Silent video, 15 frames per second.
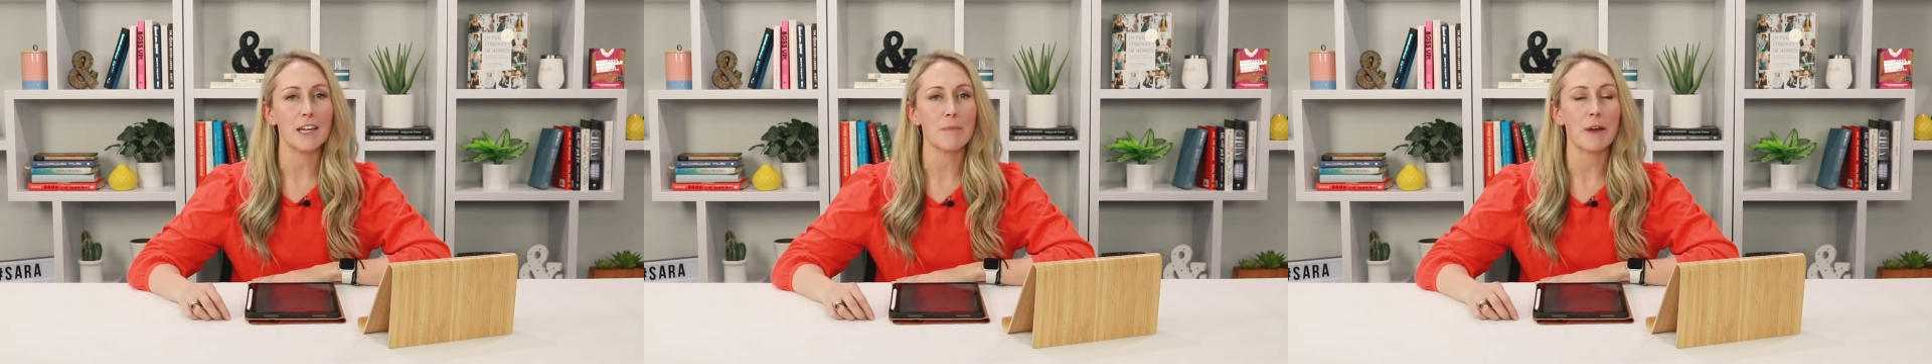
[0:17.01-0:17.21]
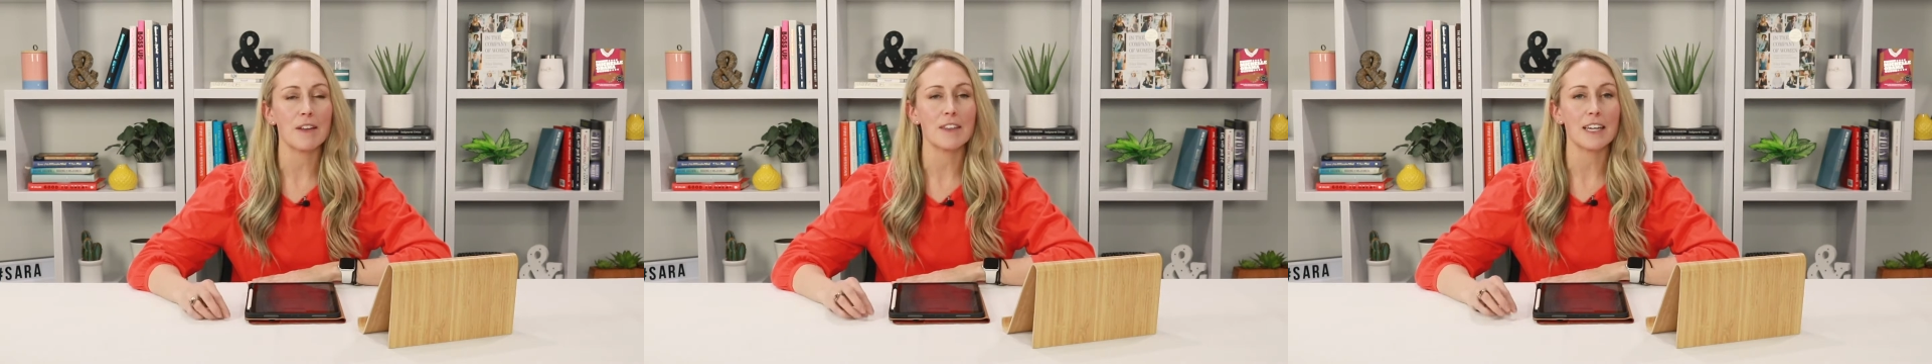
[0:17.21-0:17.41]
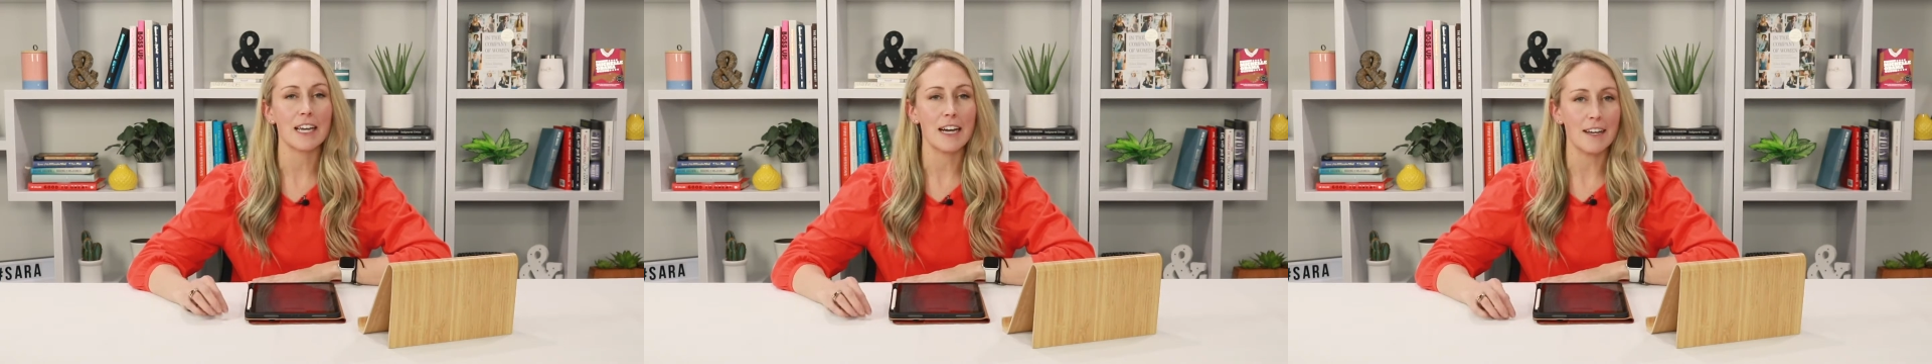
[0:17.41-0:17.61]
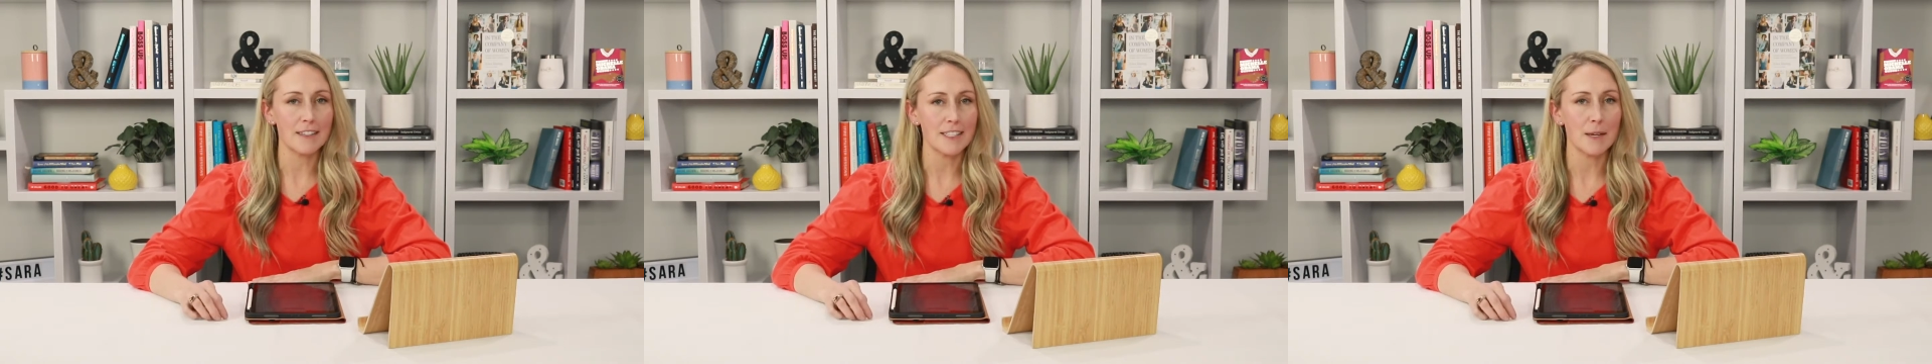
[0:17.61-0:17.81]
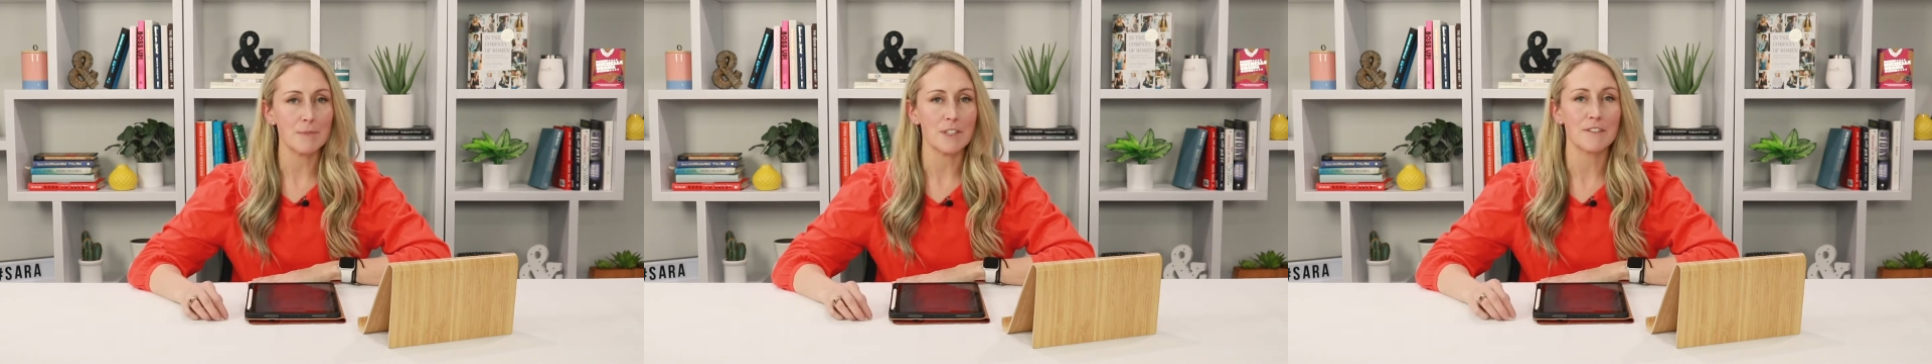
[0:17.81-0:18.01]
about the
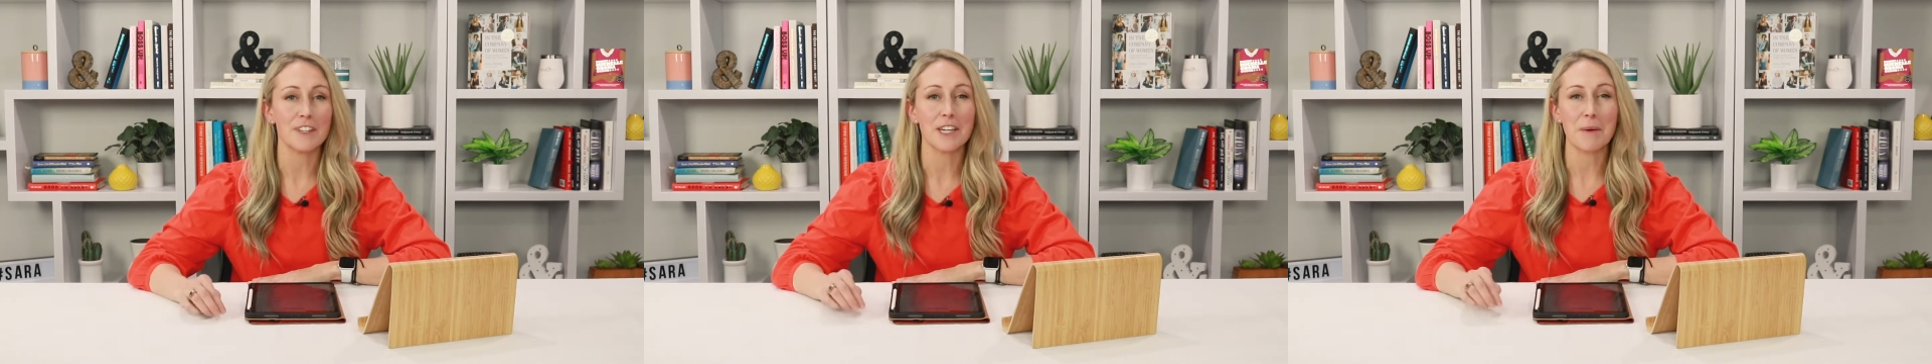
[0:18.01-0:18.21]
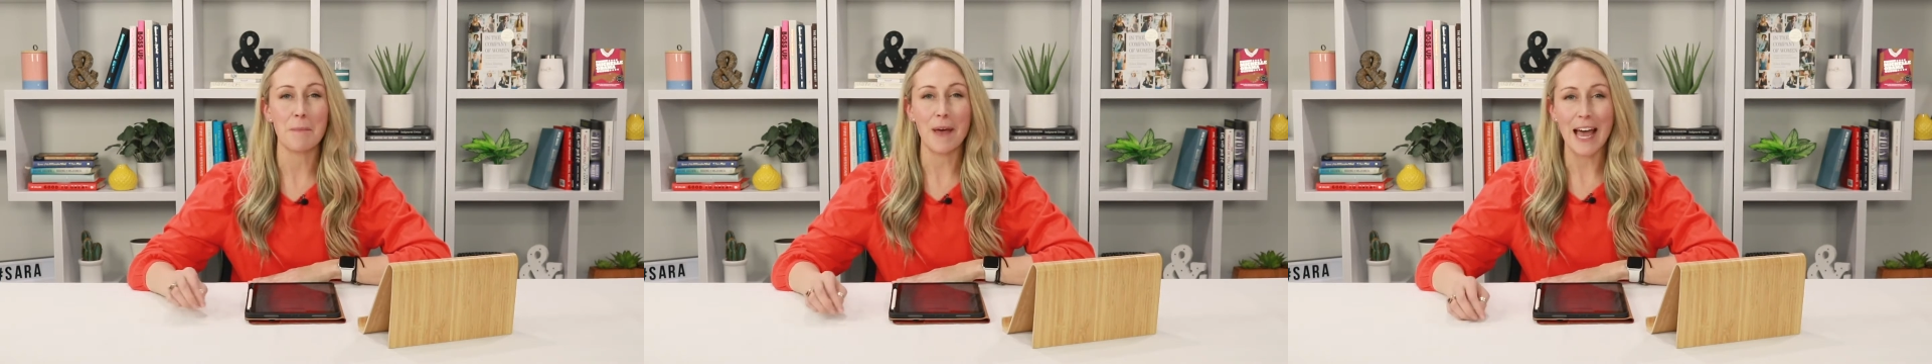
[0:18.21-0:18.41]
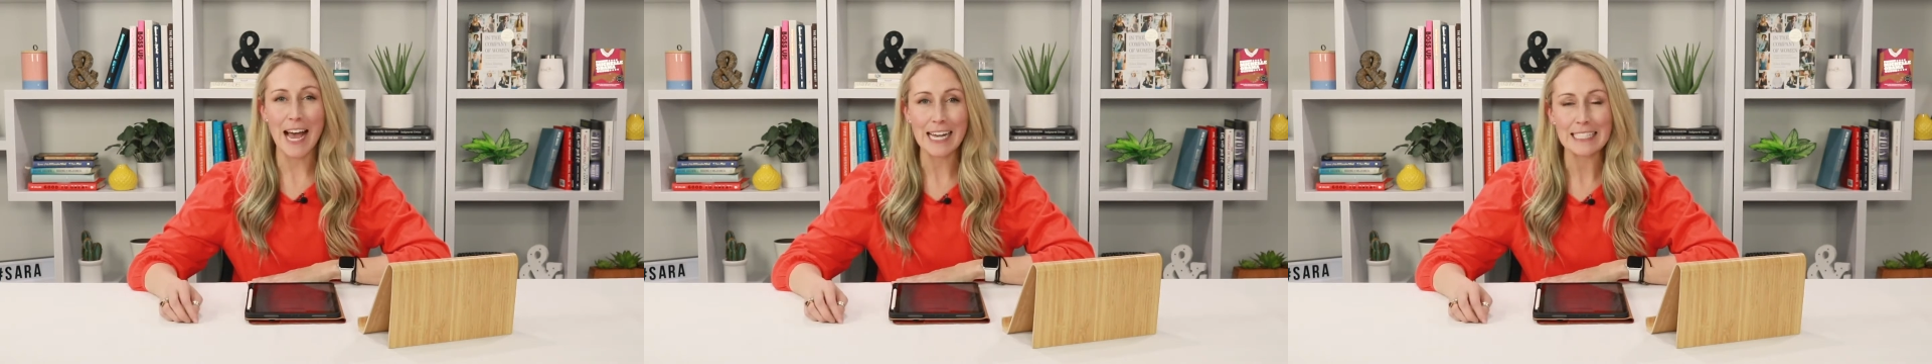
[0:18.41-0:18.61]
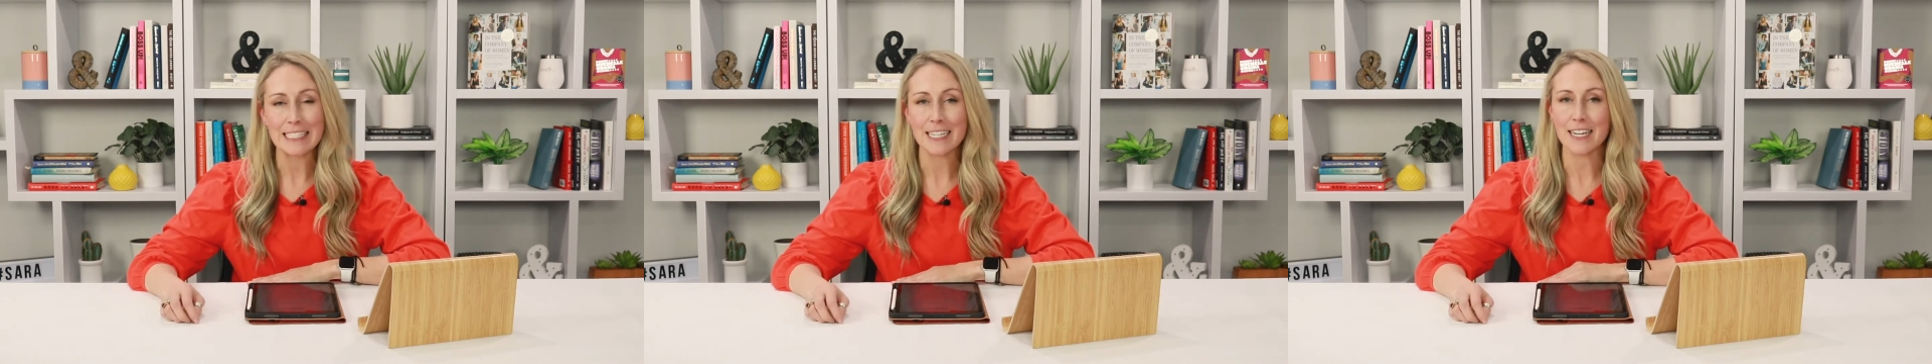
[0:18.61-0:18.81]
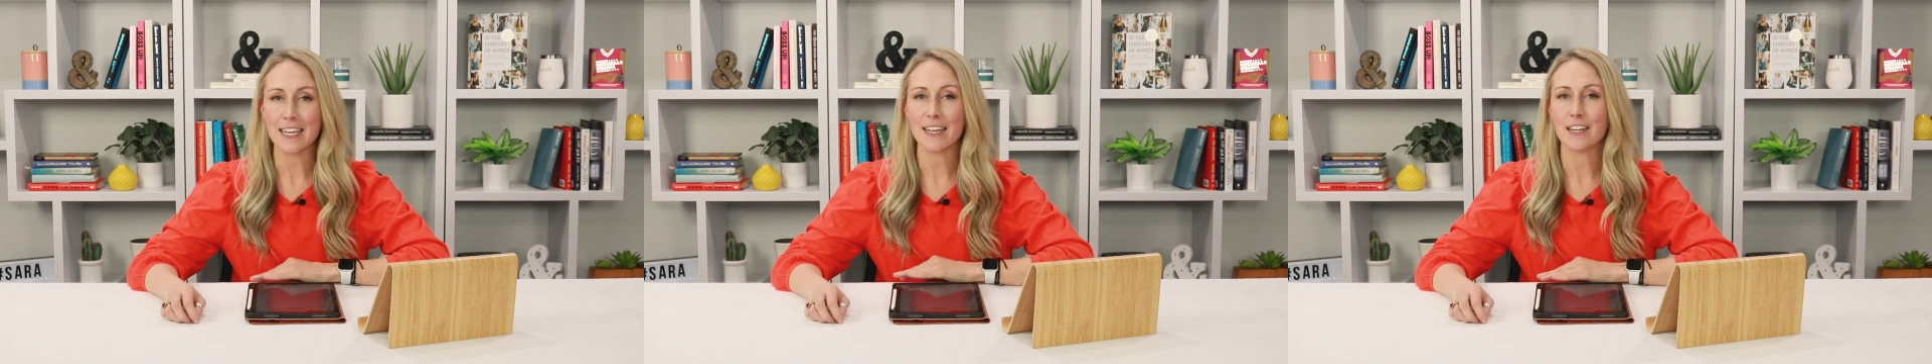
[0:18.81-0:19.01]
concept of
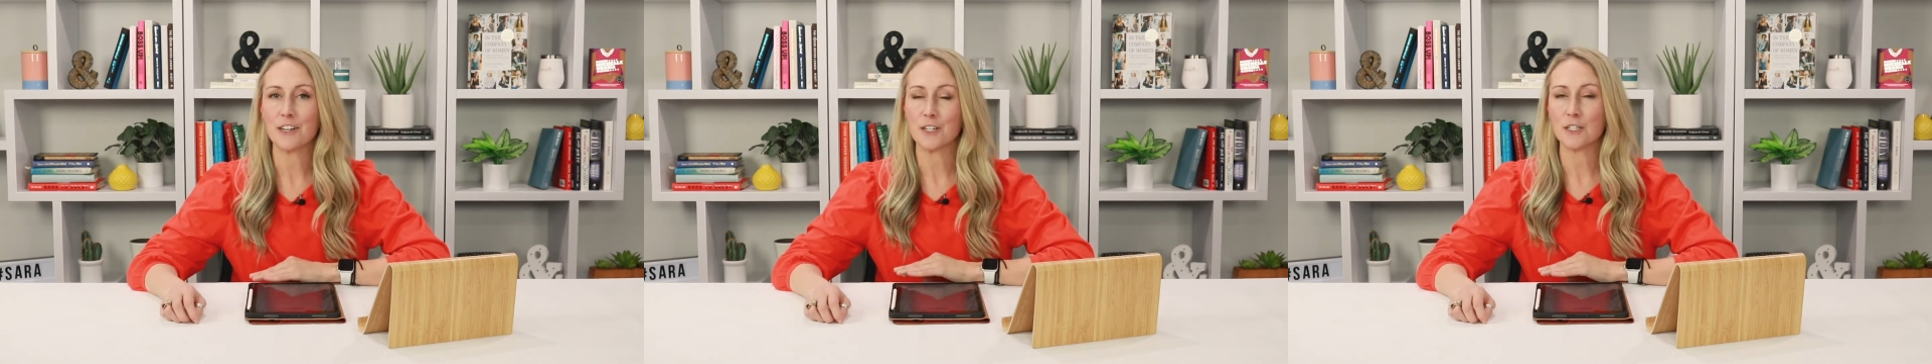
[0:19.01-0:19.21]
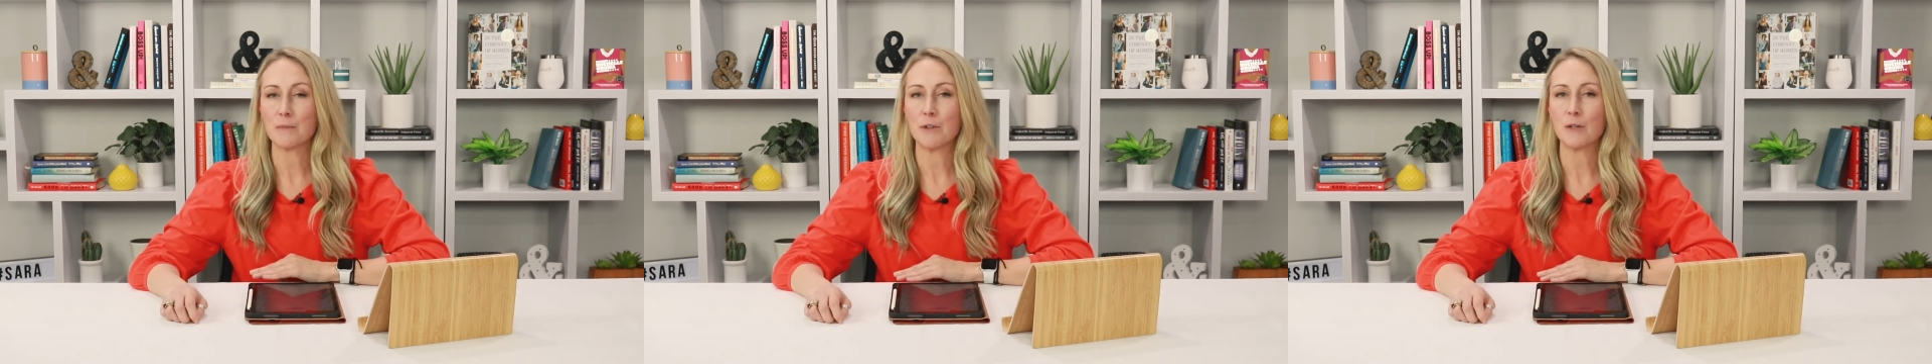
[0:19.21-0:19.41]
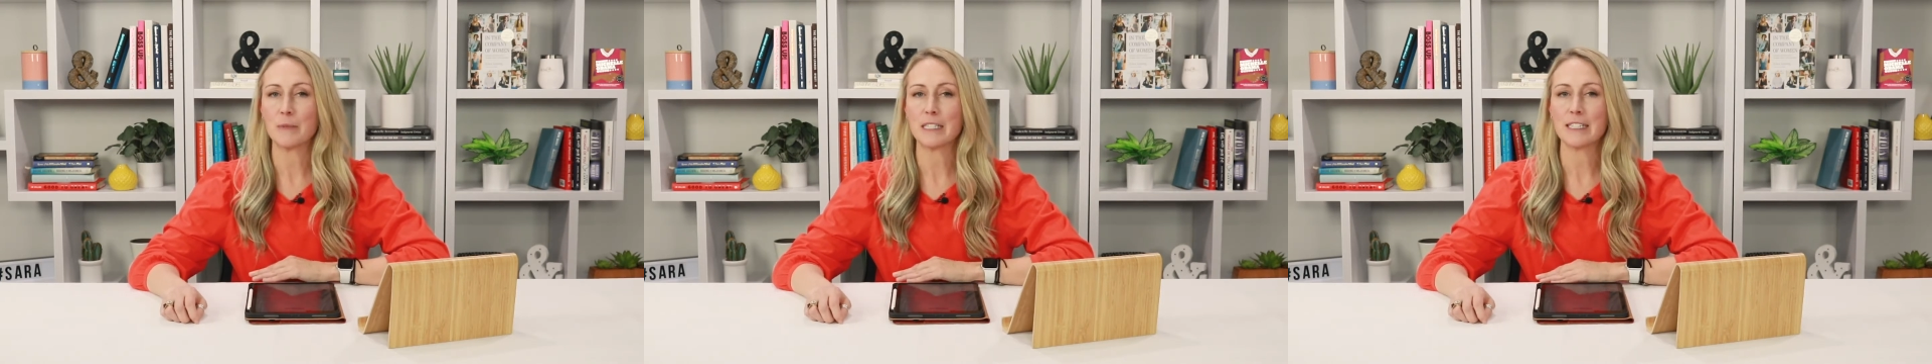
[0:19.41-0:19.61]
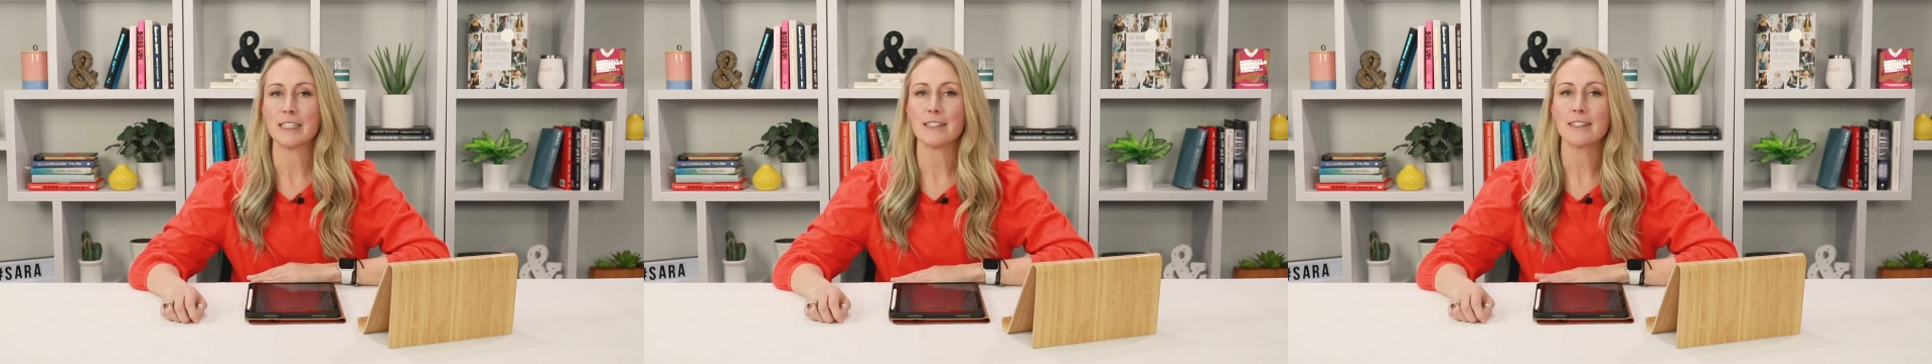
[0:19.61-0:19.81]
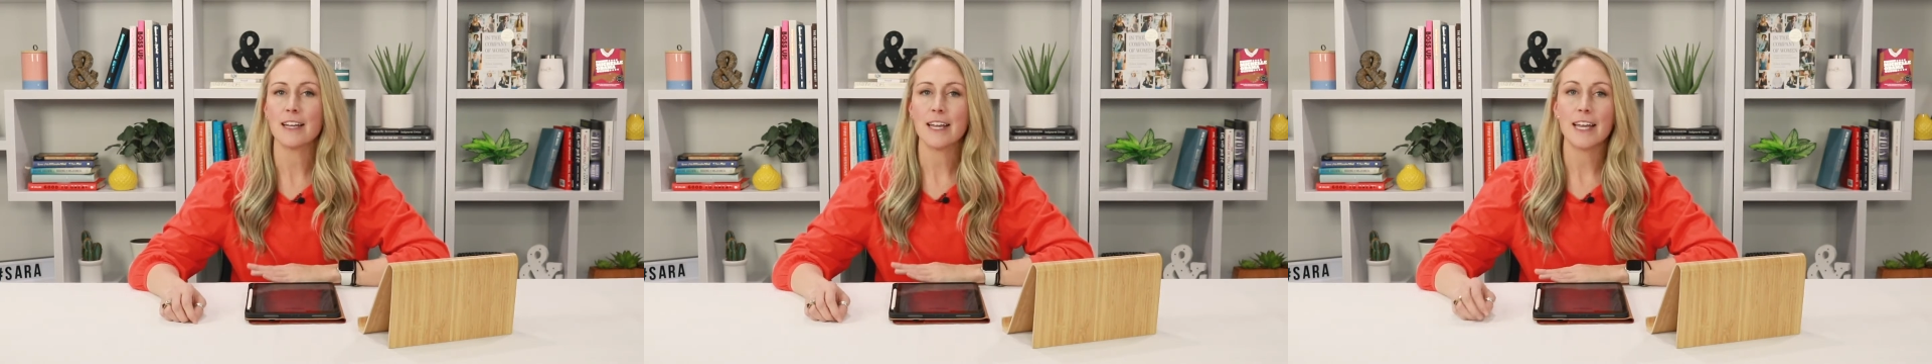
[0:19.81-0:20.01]
capacity in your small
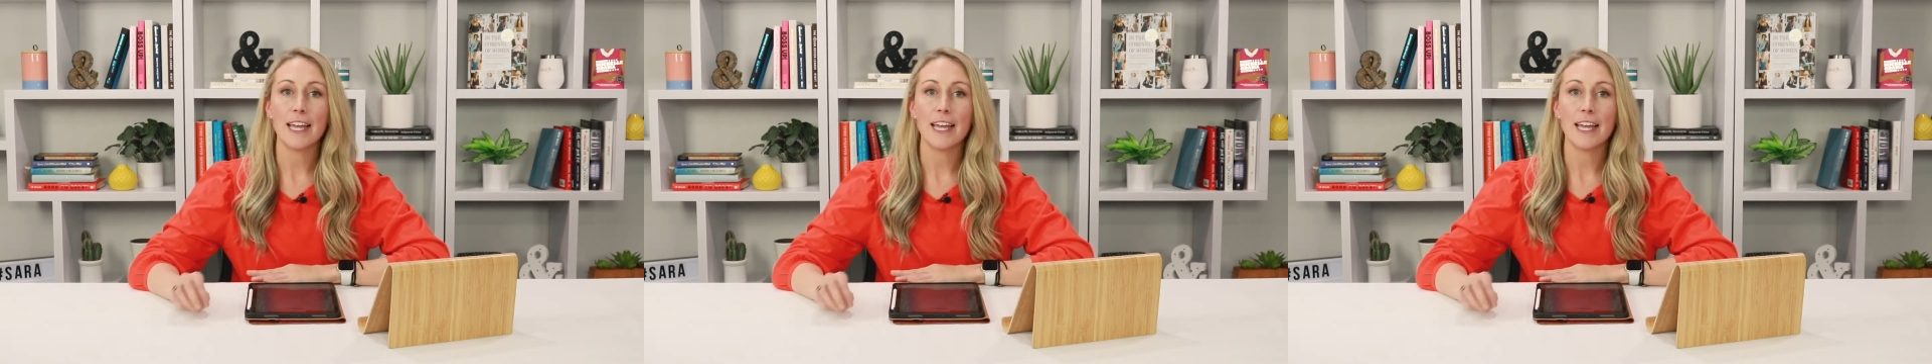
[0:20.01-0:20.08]
business